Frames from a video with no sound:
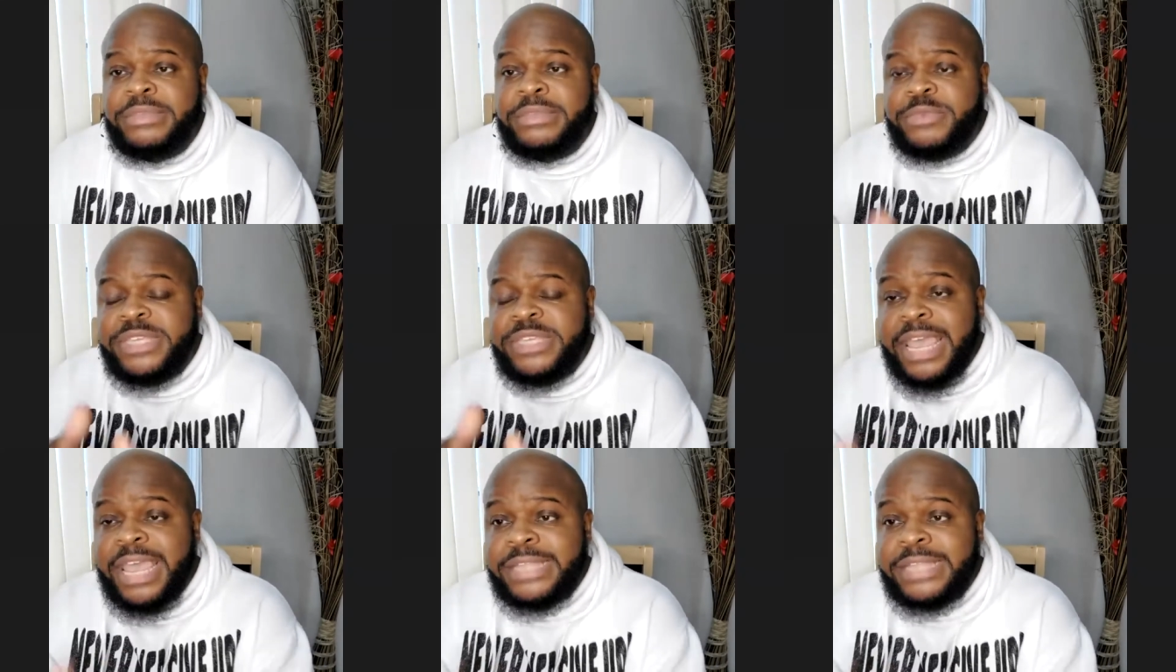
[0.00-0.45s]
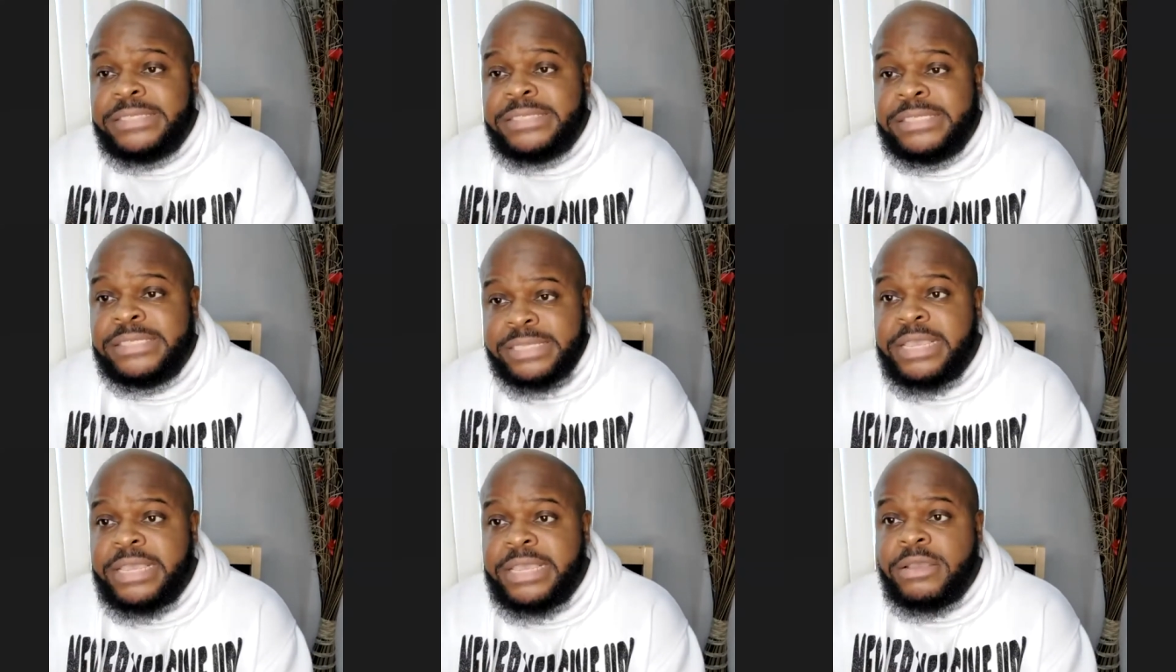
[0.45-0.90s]
yet and
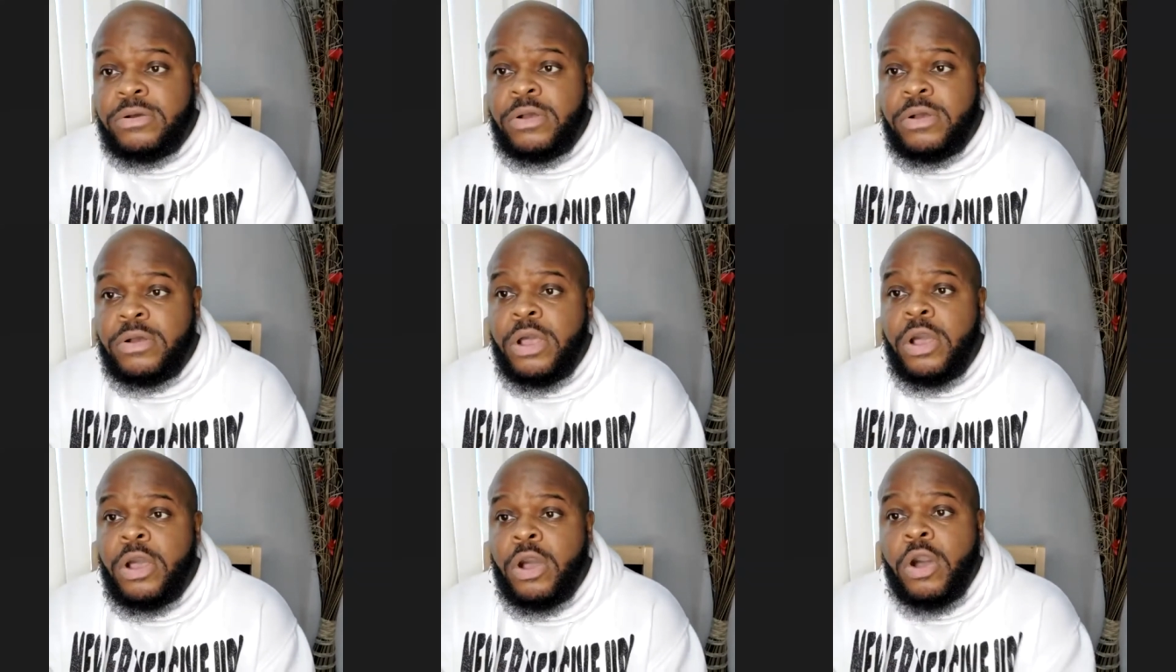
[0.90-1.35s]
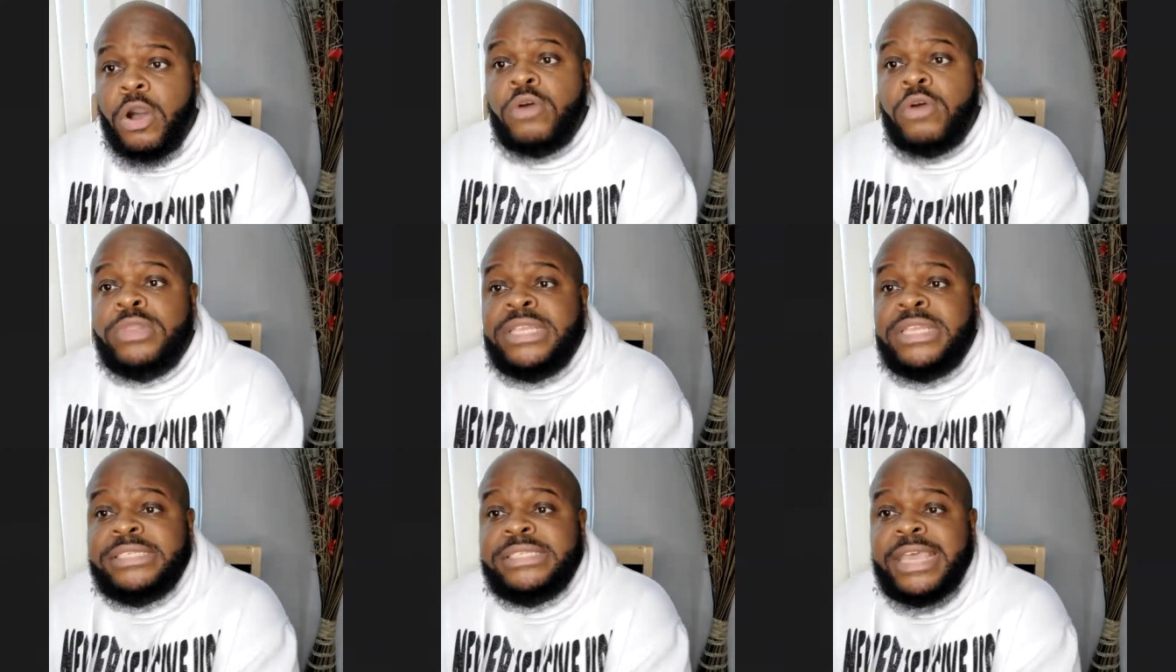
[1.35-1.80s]
still
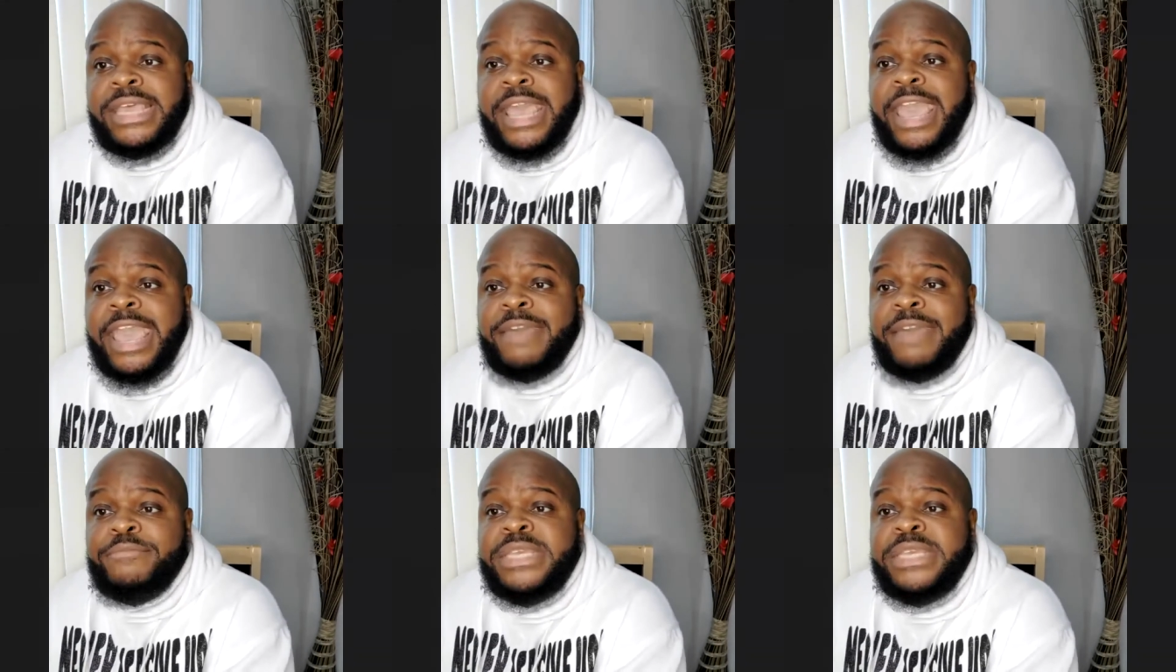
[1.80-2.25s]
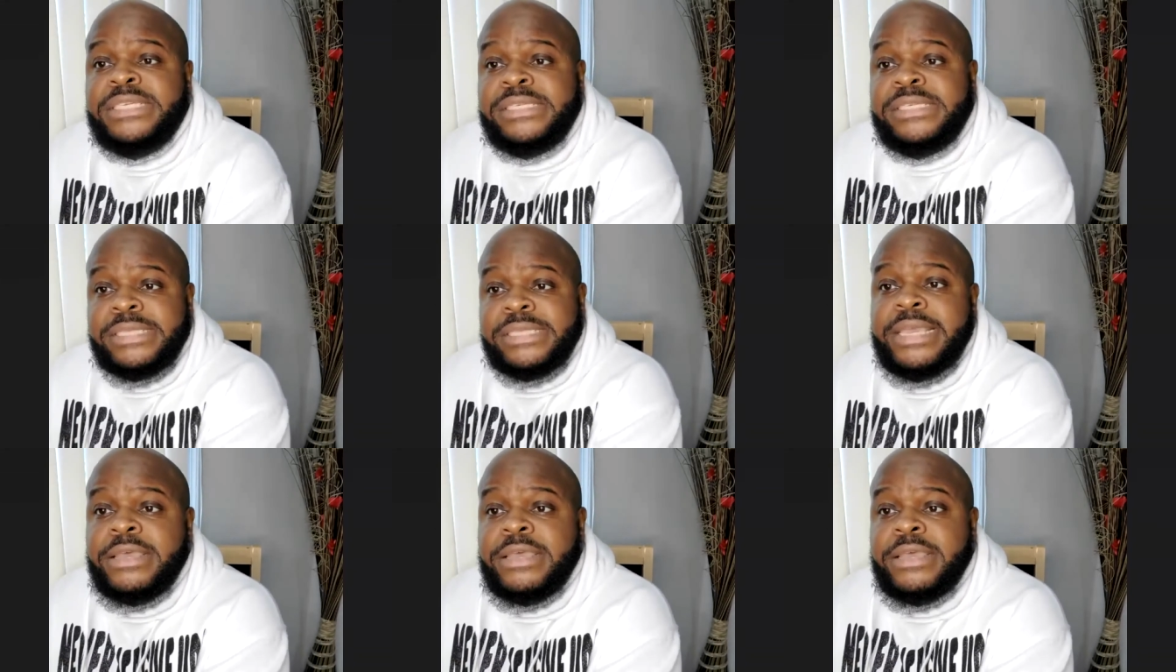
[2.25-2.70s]
only to have me
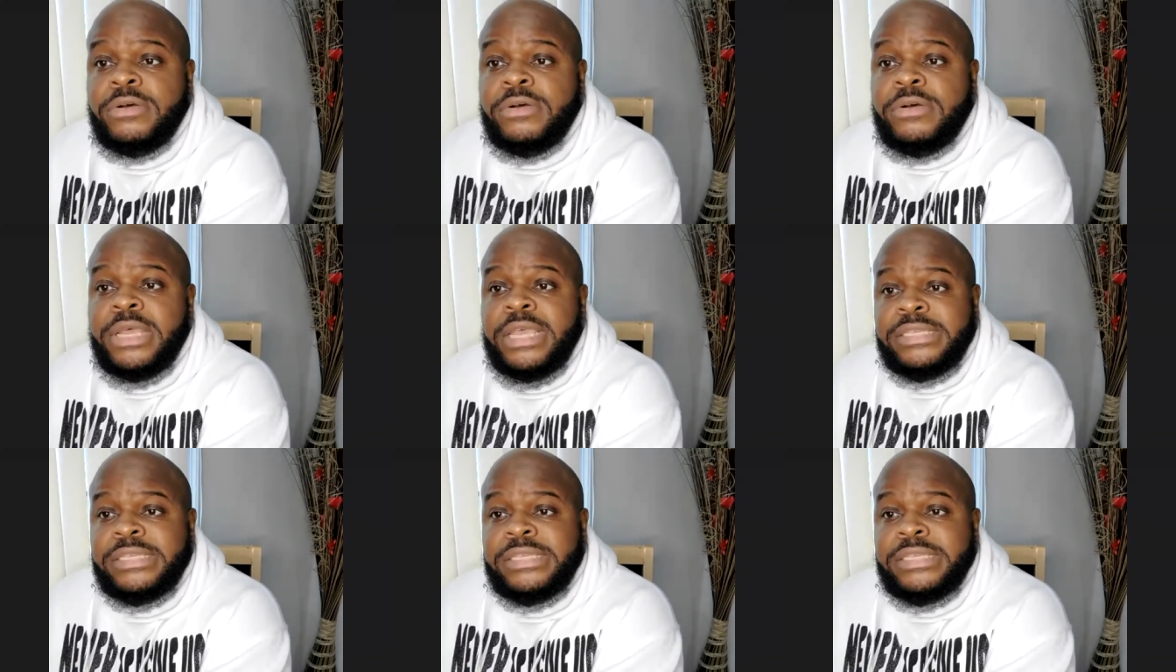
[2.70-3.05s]
still